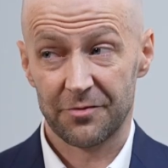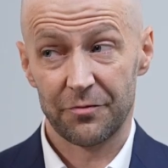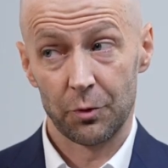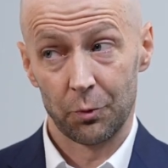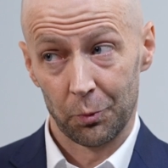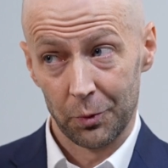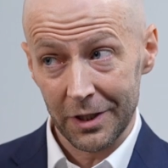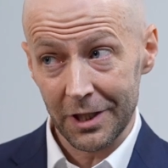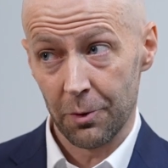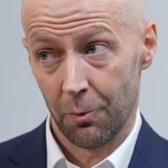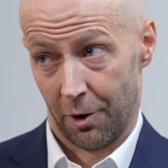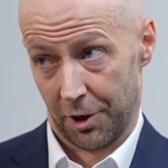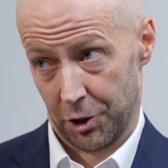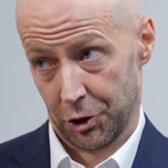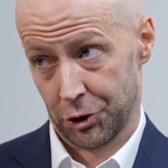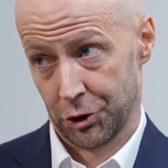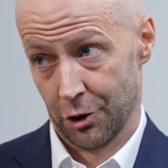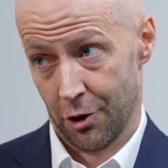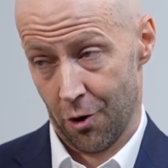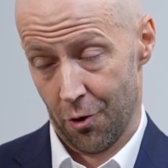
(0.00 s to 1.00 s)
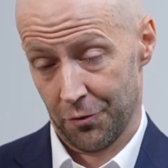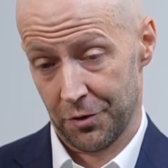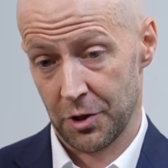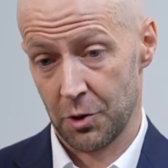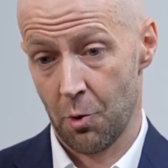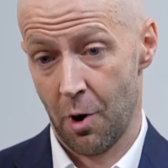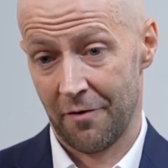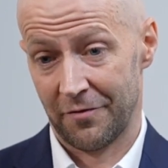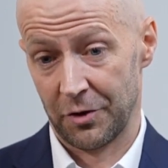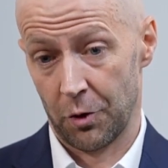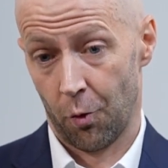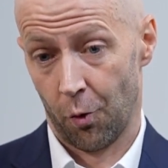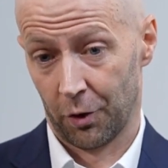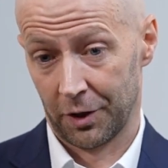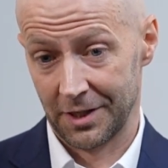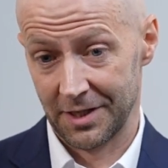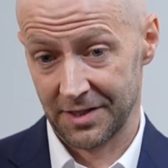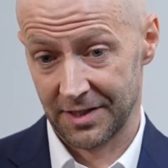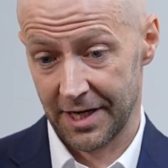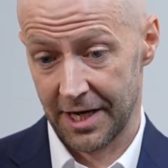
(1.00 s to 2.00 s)
if you really want to show that you have an
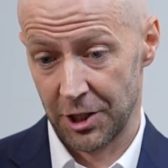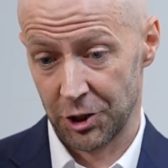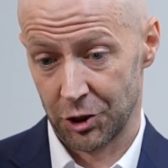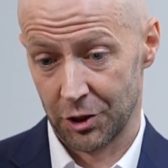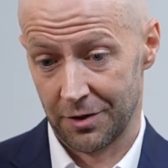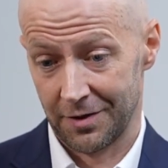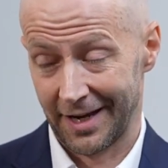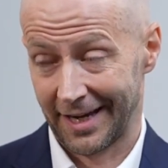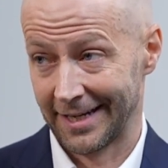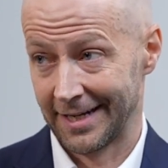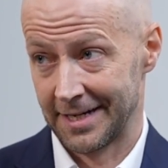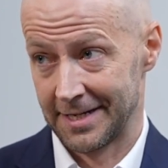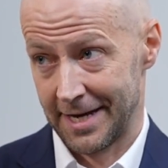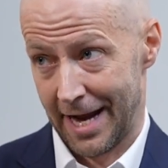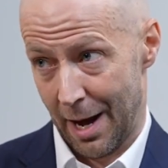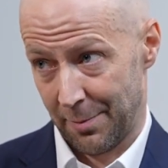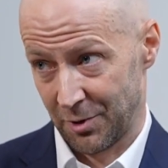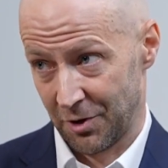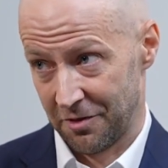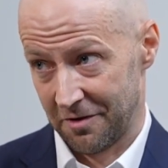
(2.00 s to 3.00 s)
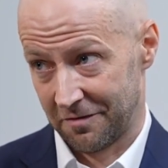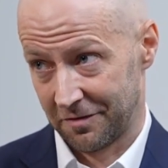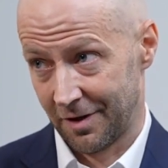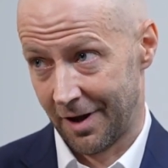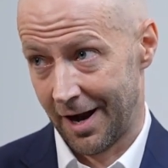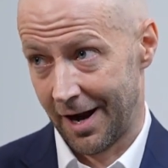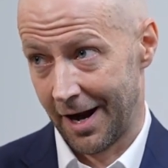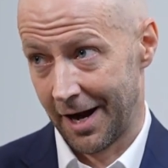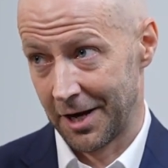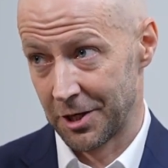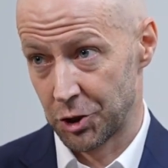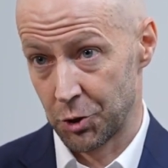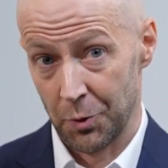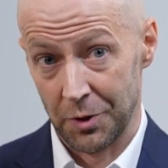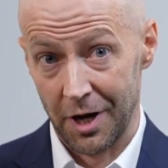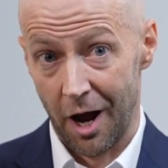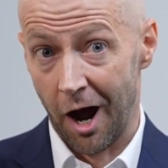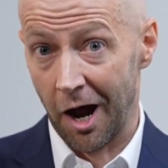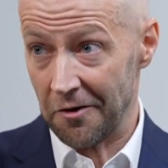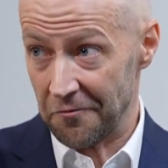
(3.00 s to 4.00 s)
organization that can adapt on the fly to an
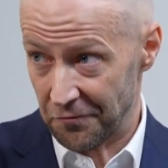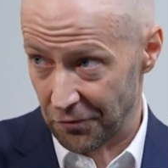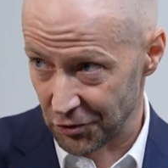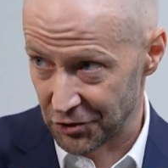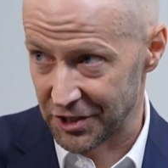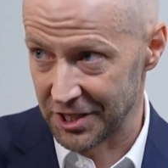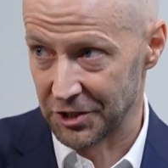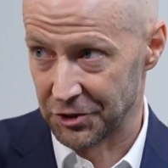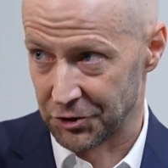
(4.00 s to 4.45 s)
unforeseen